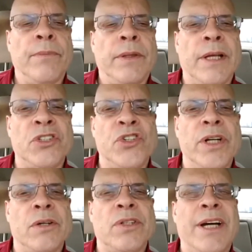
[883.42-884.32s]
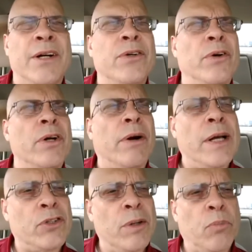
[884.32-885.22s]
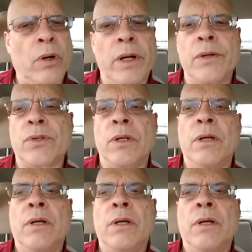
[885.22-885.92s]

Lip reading: that's just under your asking price.